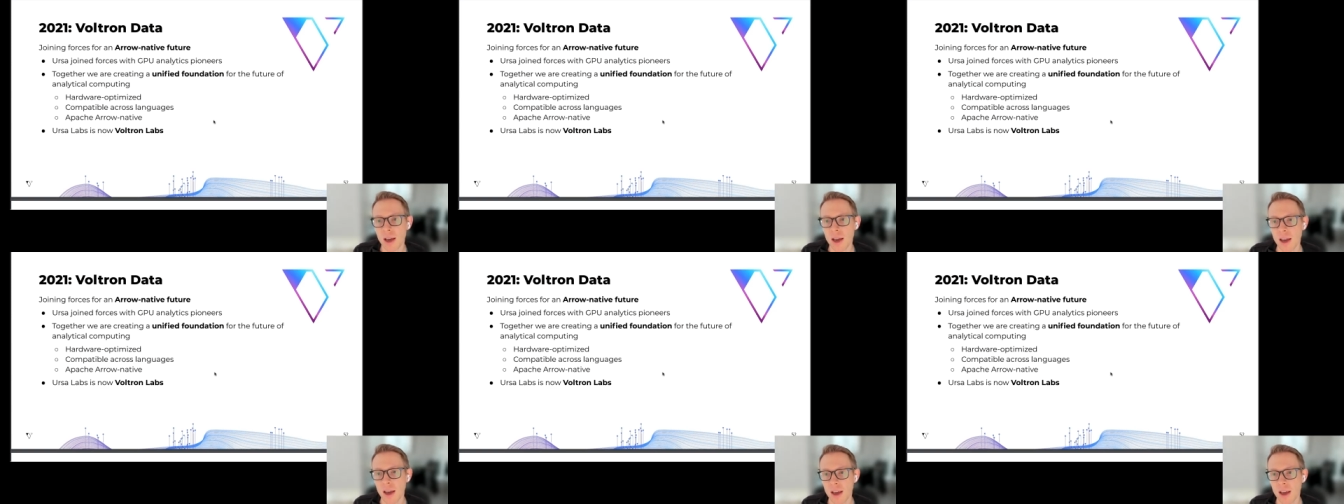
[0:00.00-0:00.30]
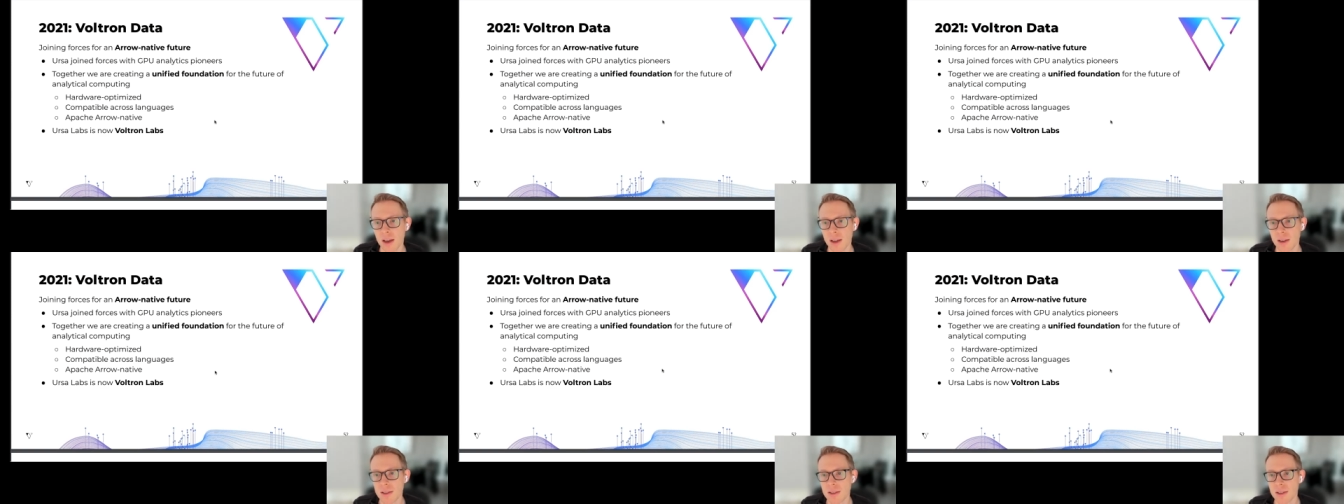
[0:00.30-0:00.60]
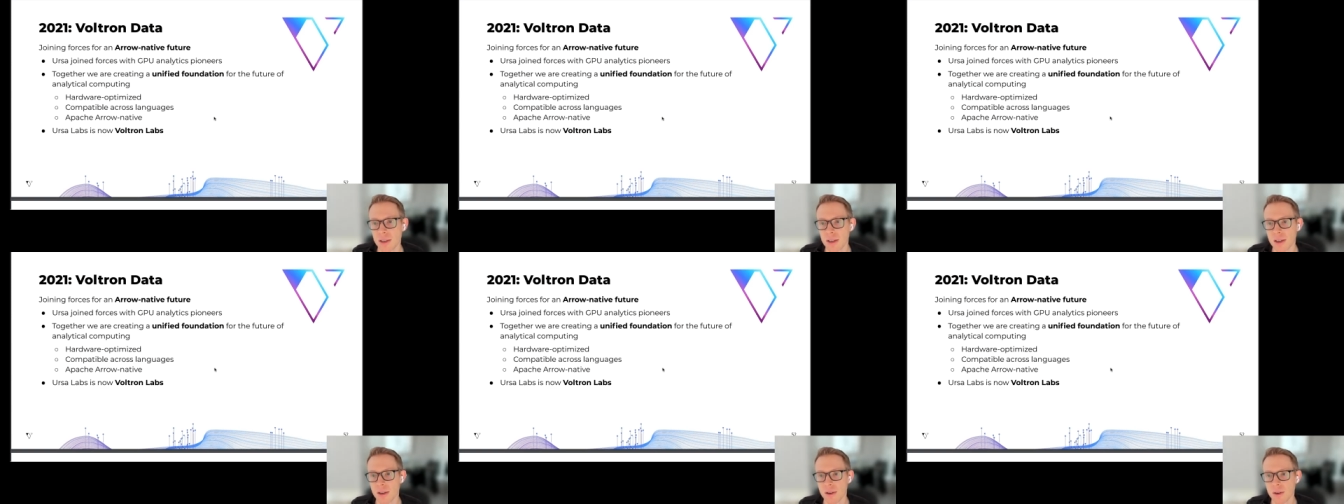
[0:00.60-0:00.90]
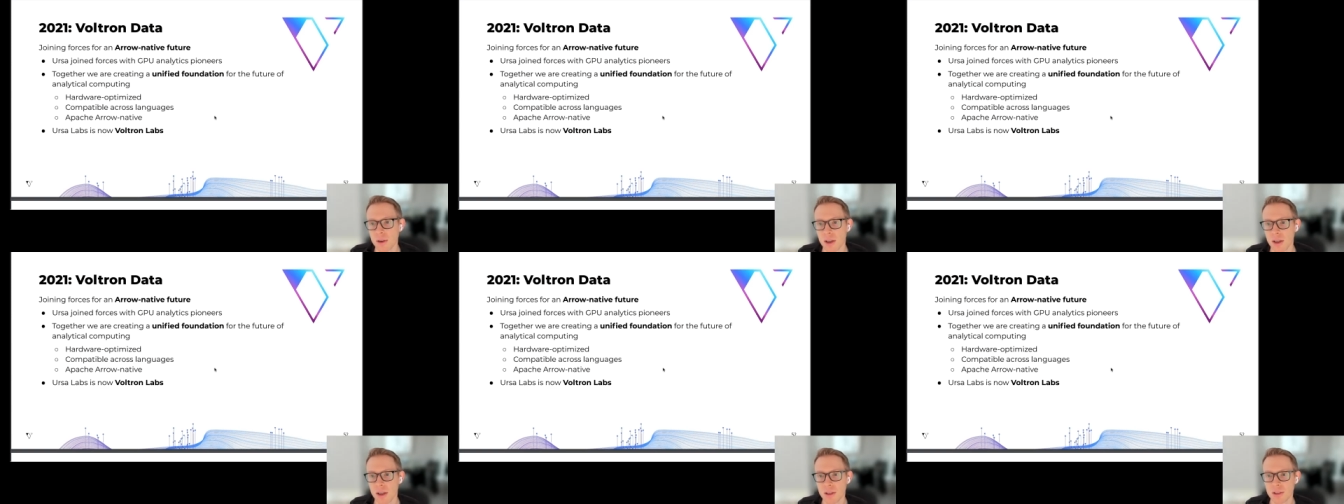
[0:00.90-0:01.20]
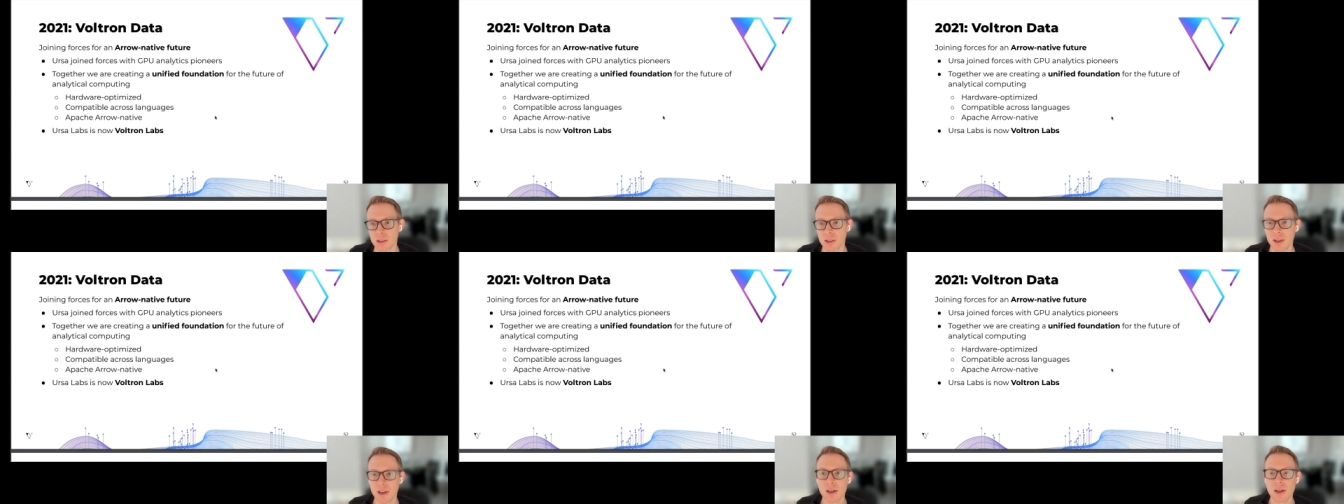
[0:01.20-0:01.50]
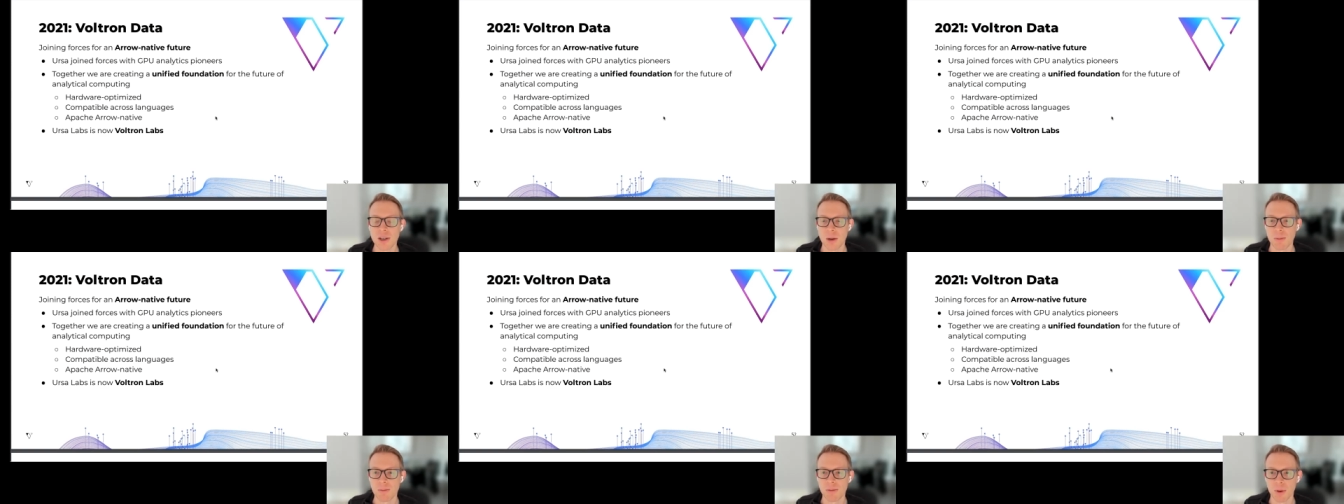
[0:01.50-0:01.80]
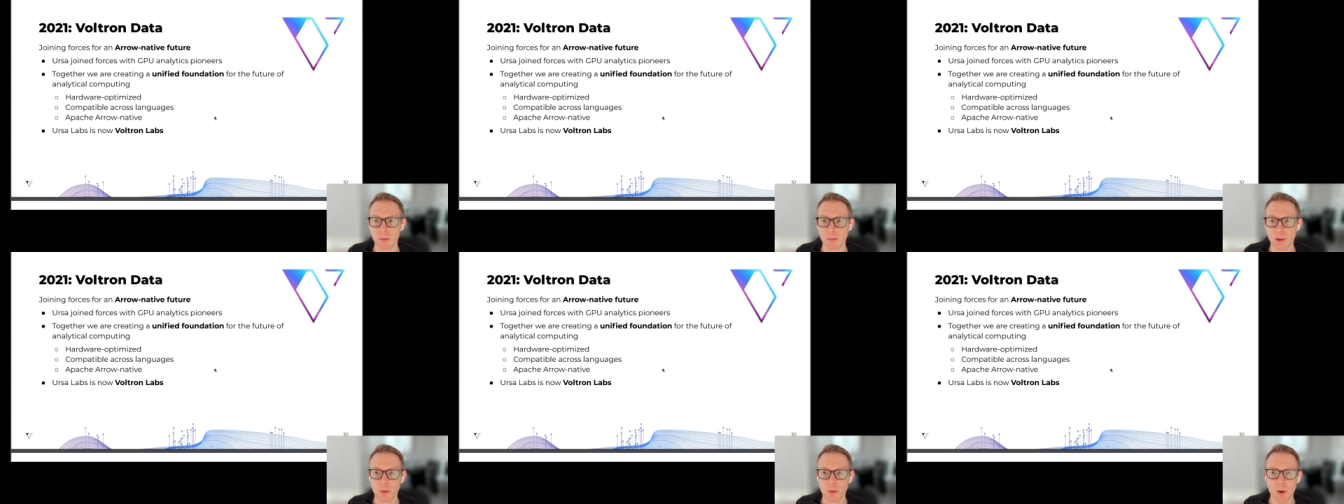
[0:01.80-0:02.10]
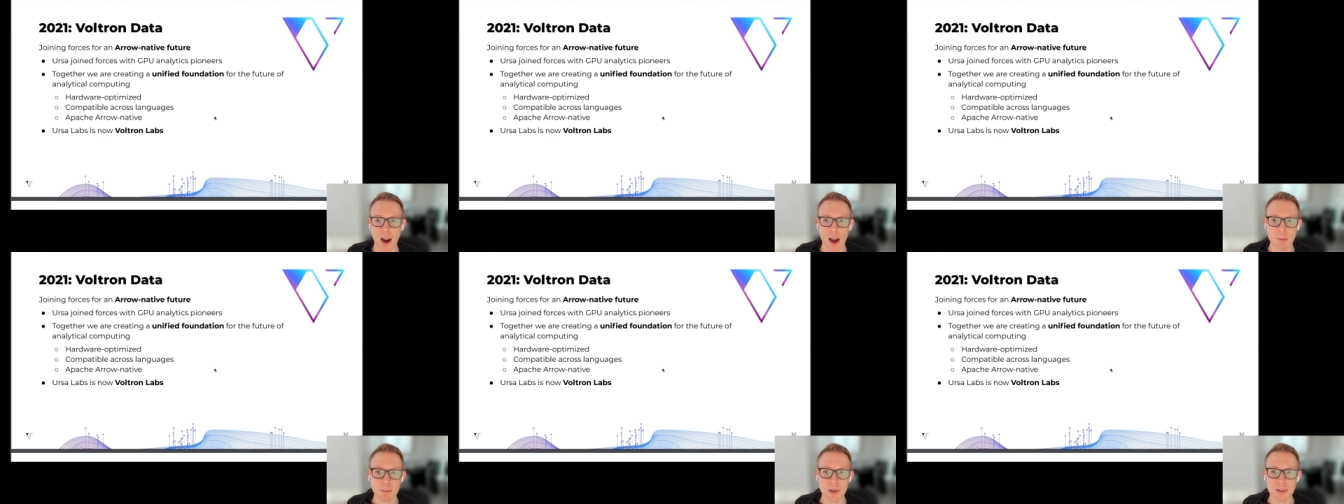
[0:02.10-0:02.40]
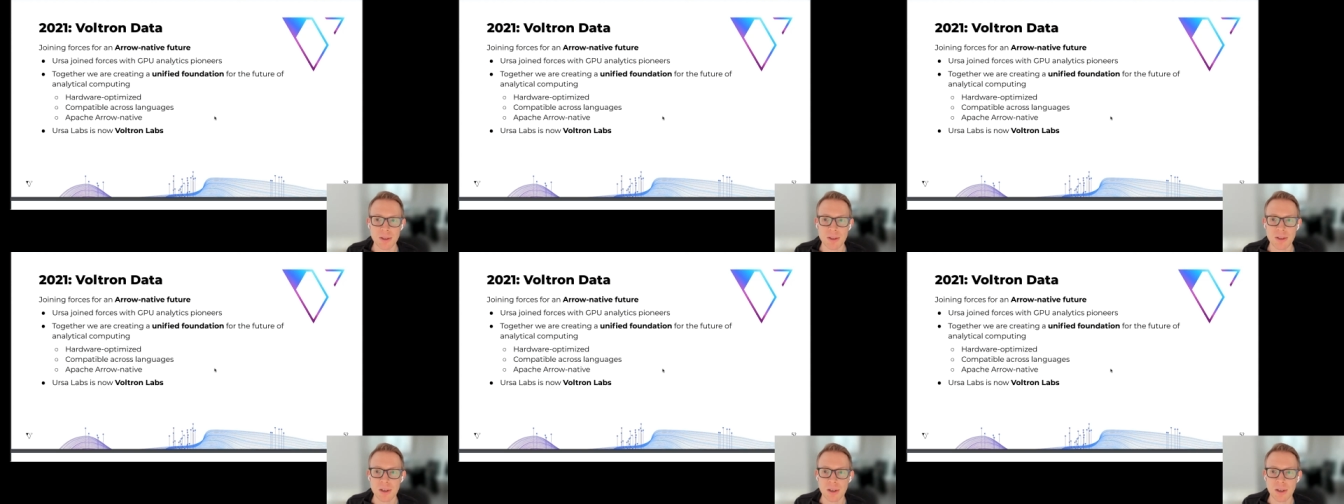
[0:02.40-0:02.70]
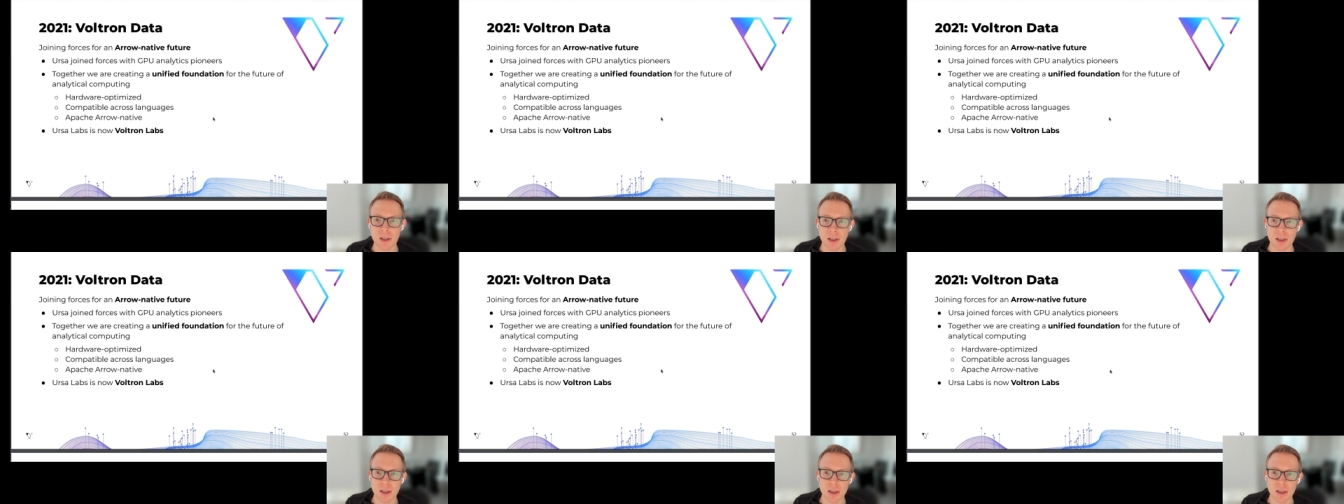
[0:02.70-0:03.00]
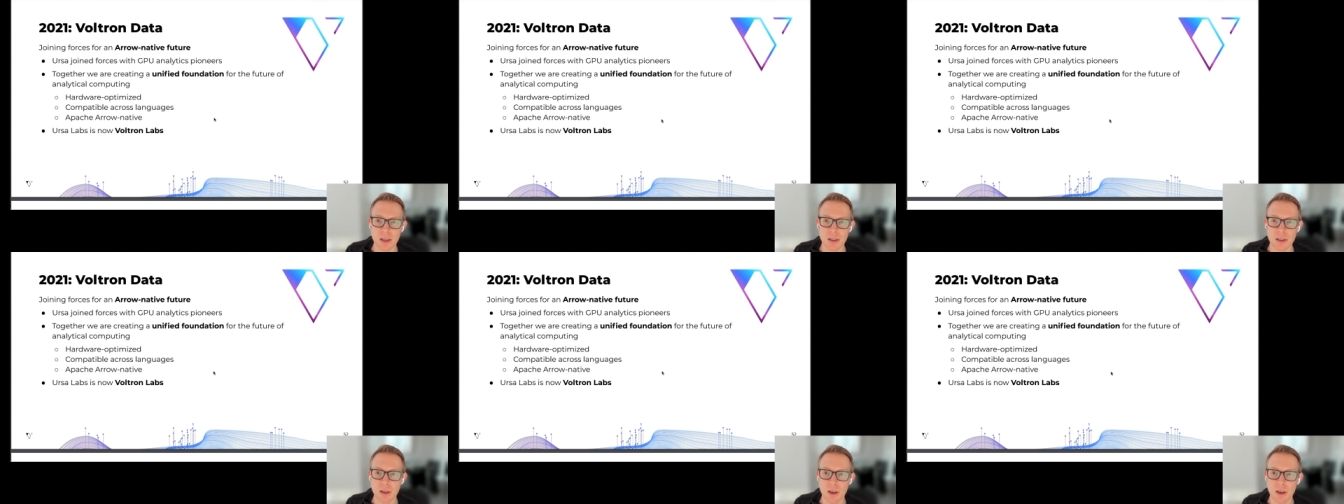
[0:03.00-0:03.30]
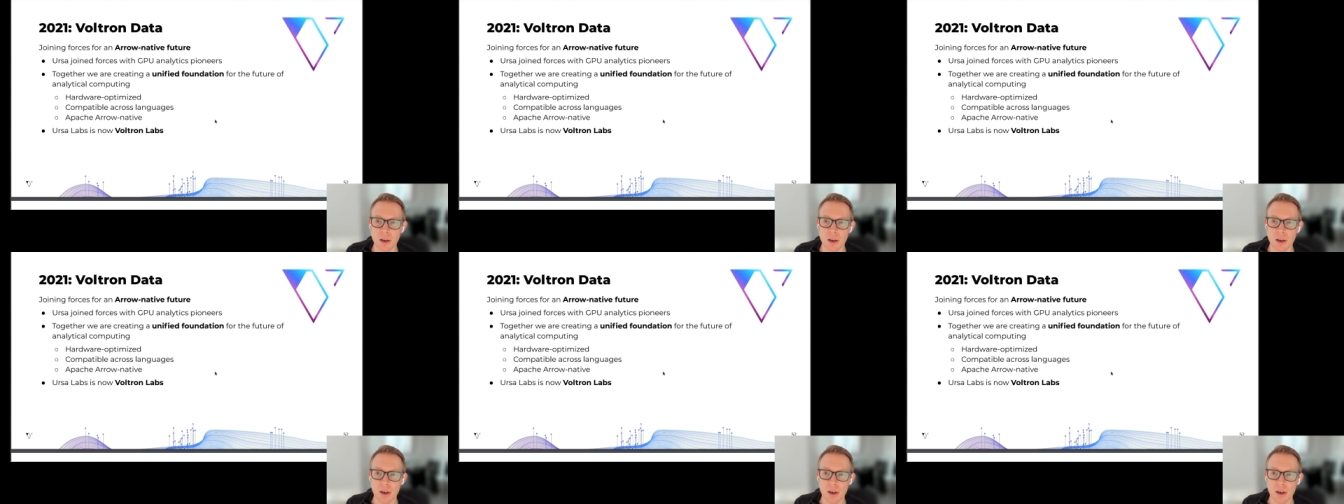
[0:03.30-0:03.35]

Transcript: and, uh, and leadership from the Rapids uh,